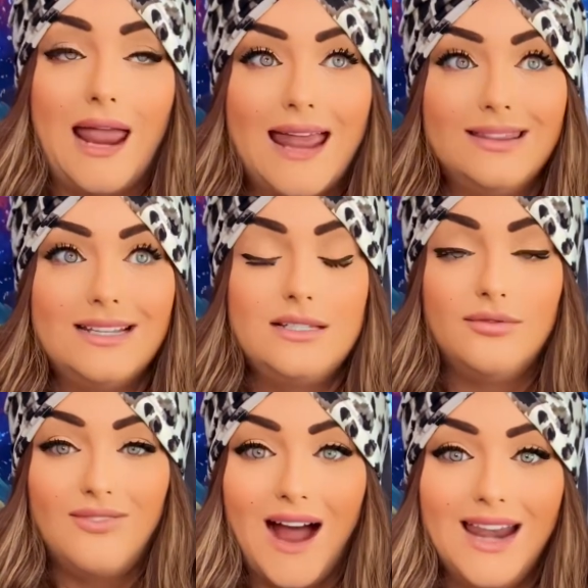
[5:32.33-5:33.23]
And the
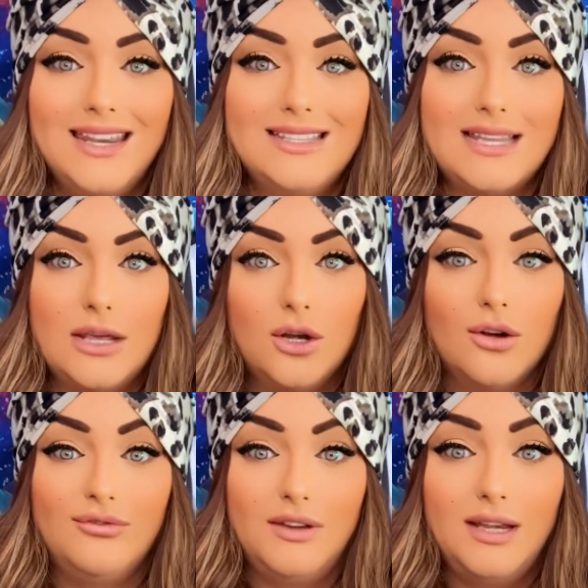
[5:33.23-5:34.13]
divine is
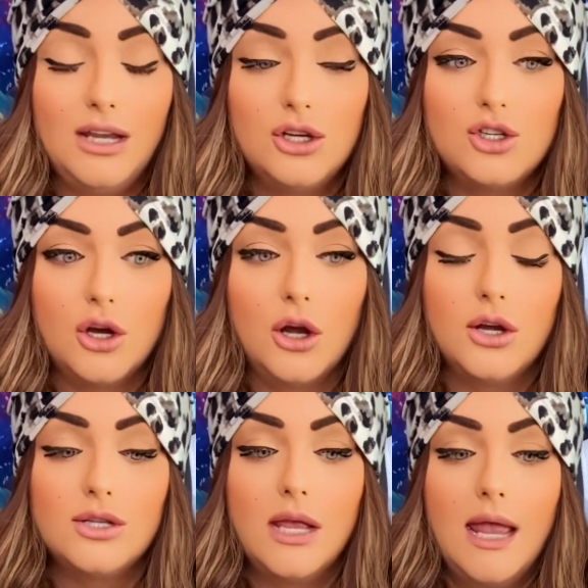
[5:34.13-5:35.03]
intervening,
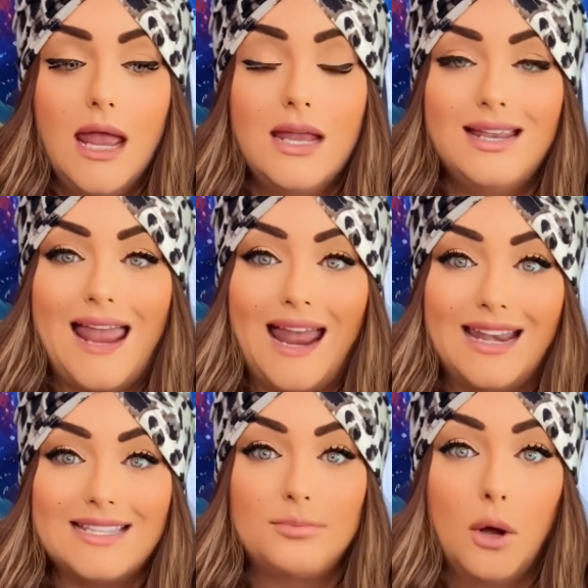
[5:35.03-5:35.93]
sugars, and
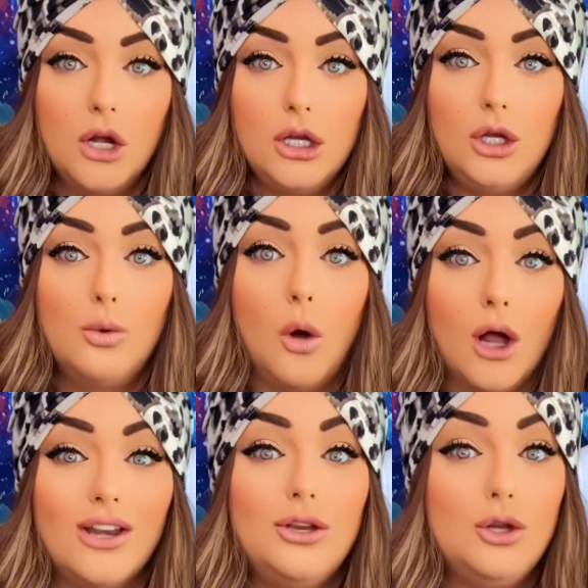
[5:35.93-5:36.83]
it's putting you
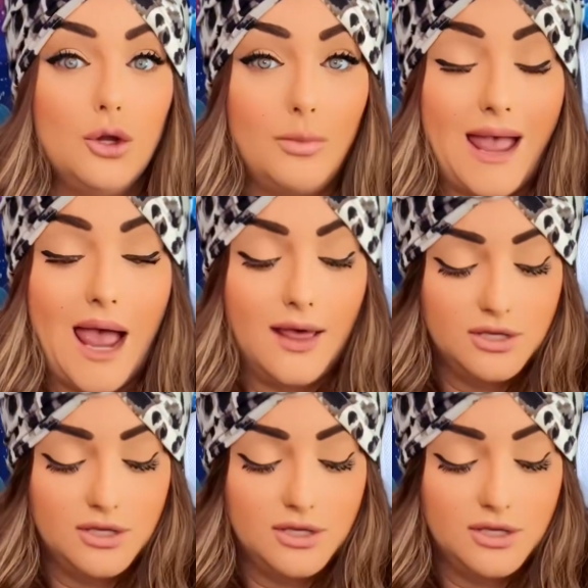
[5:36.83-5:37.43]
on a new path.